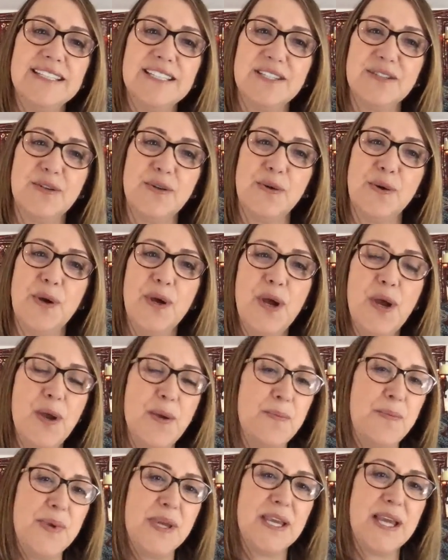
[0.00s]
to
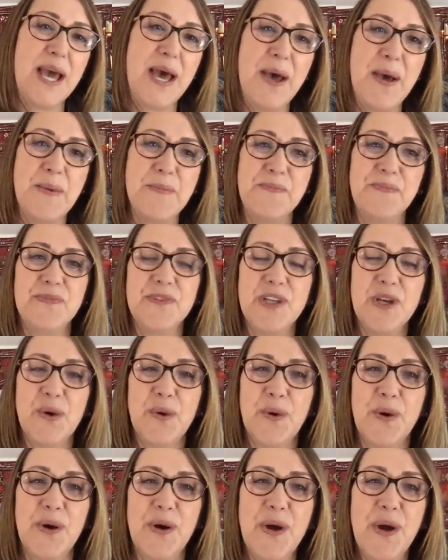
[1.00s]
become
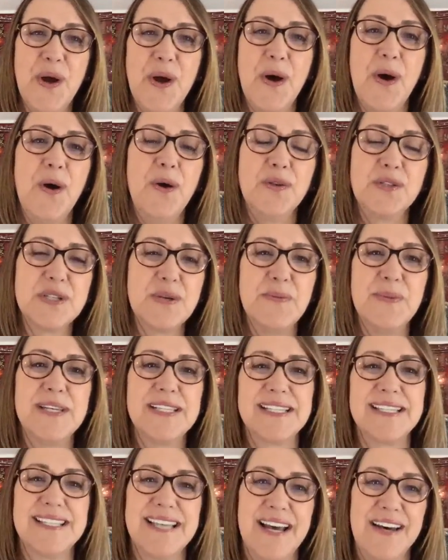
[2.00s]
your ultimate
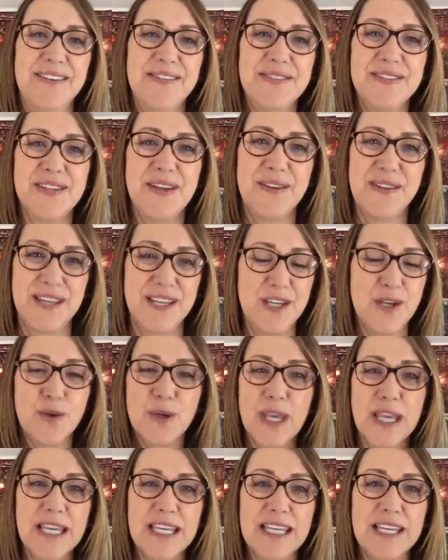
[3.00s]
self so that you
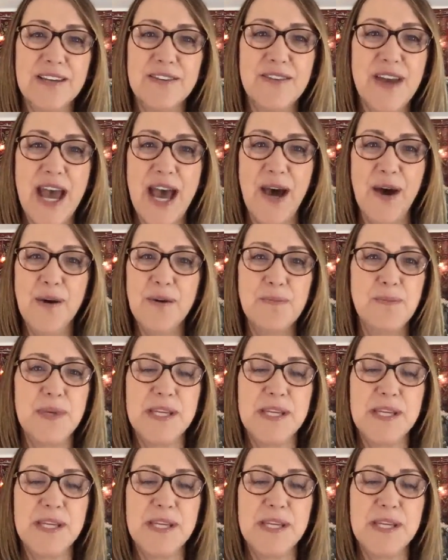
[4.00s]
can give out.